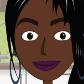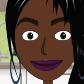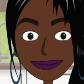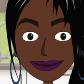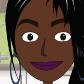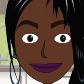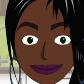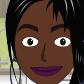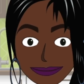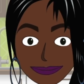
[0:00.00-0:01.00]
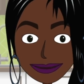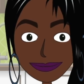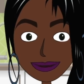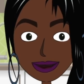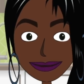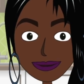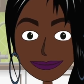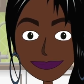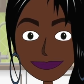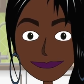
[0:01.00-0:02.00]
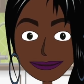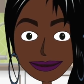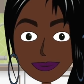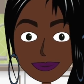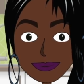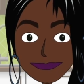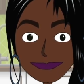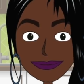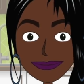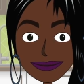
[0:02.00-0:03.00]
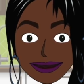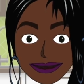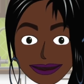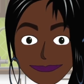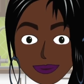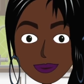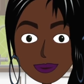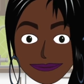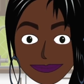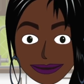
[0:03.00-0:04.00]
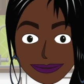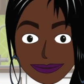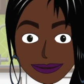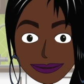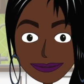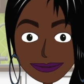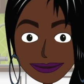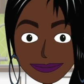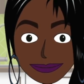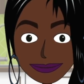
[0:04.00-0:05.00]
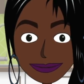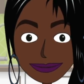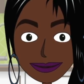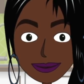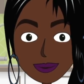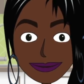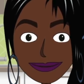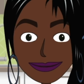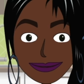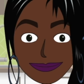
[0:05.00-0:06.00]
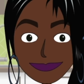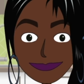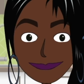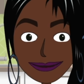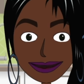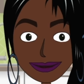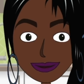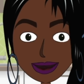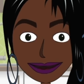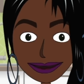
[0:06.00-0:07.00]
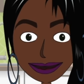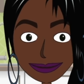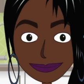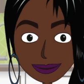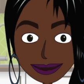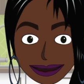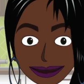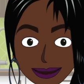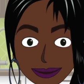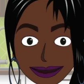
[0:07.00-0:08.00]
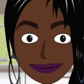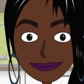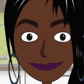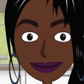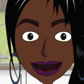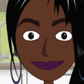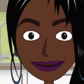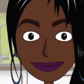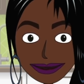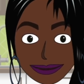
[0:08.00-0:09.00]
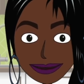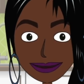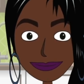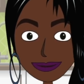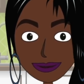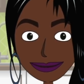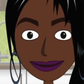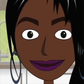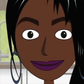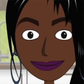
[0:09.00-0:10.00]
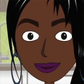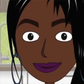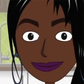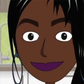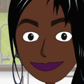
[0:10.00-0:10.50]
like synthetic fragrances, mineral oil, vegetable oils, and parabens. Clearly, this strays entirely away from the authenticity of JBCO,